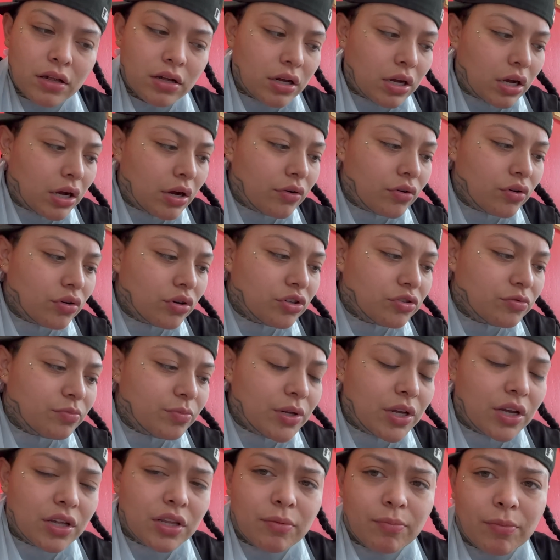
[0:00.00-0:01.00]
I would always
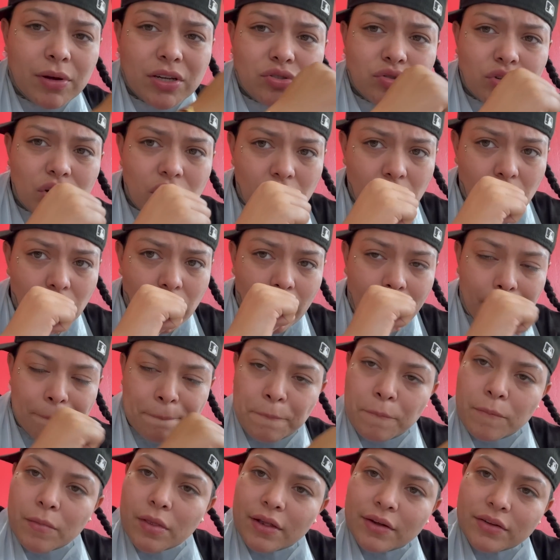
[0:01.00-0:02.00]
be on the bus with her.
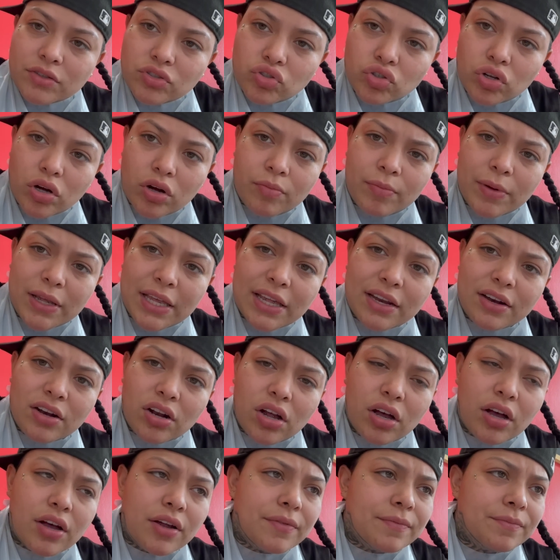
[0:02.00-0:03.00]
So I'd be getting
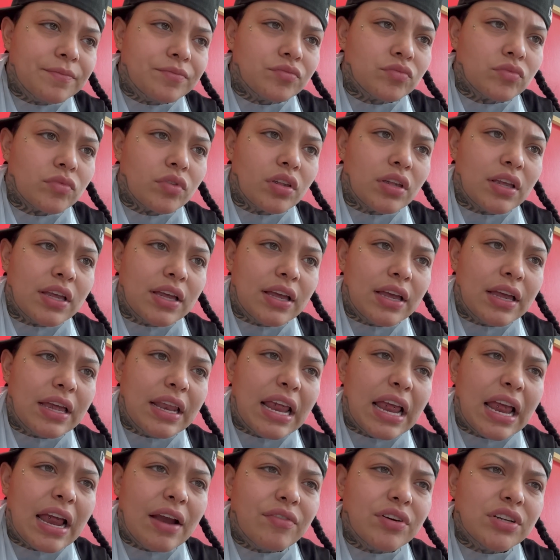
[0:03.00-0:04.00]
on,
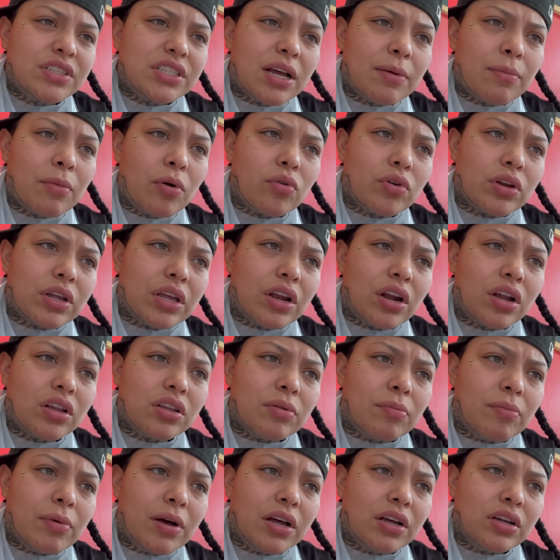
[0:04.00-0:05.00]
and every time I would get on
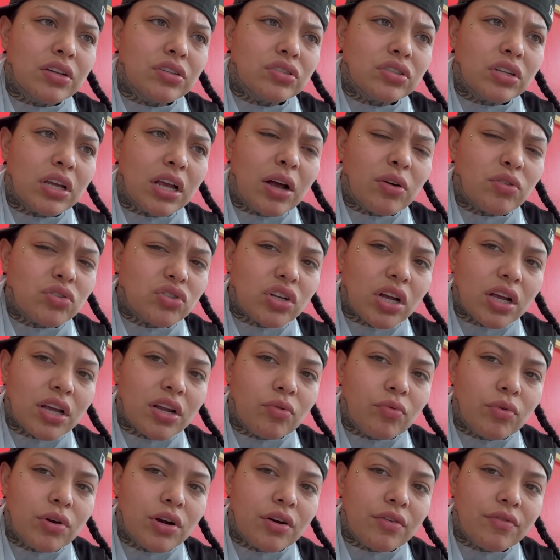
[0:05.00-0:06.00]
the bus, like, I was talking
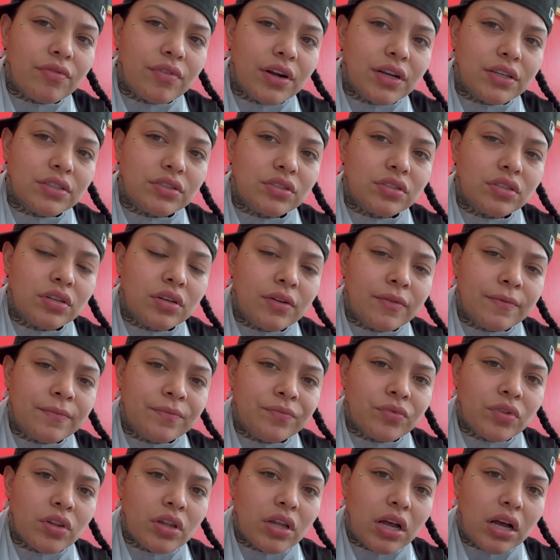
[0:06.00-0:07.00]
to one of her friends.
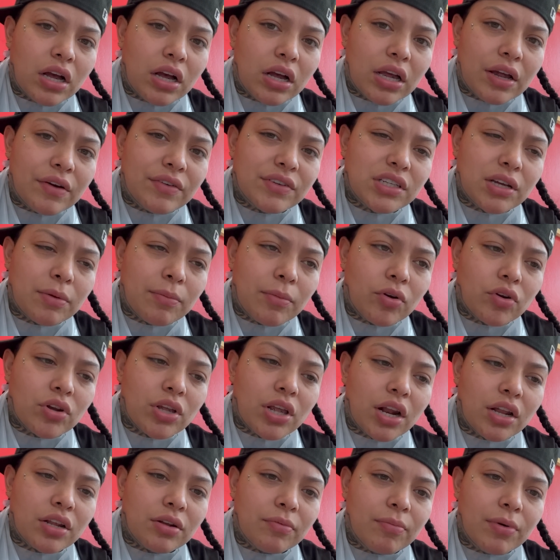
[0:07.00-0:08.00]
Every time I would
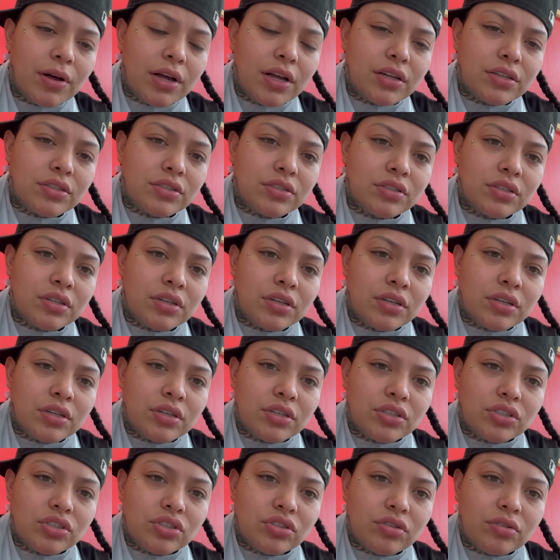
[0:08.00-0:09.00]
get on the bus,
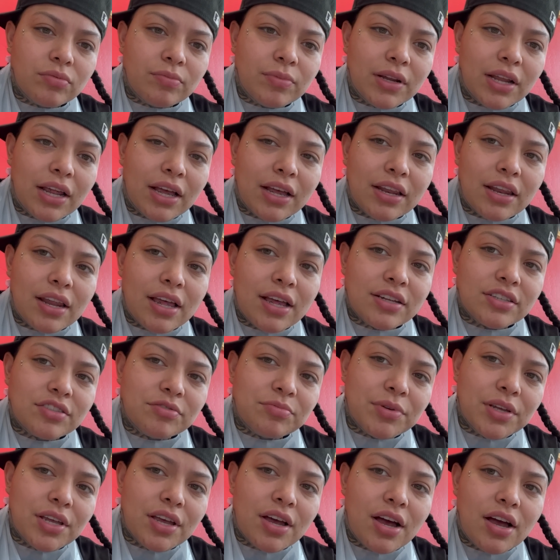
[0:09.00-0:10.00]
she would be like, "Let's
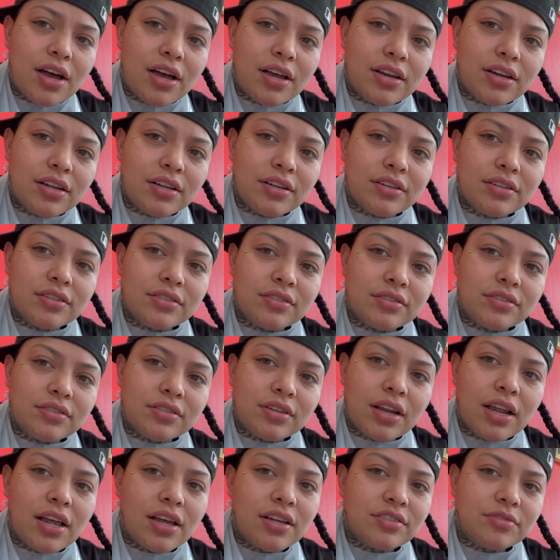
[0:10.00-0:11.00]
be
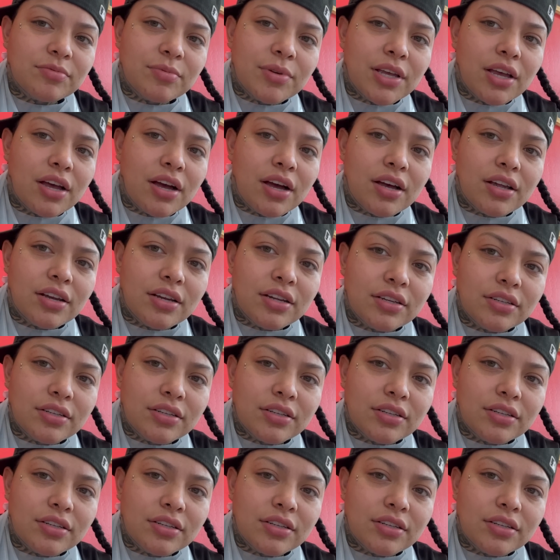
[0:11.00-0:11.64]
honest, let's be honest."